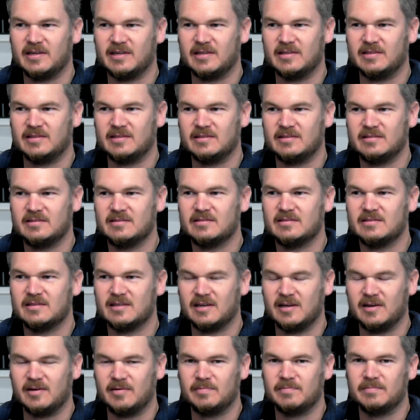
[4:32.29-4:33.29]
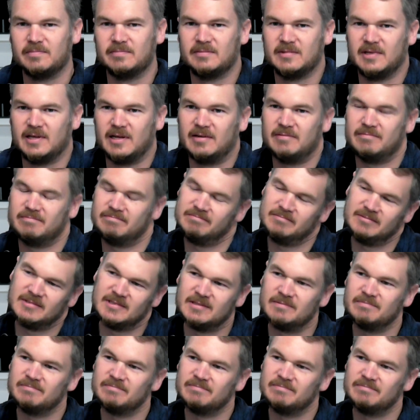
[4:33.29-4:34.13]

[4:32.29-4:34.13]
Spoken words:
and So.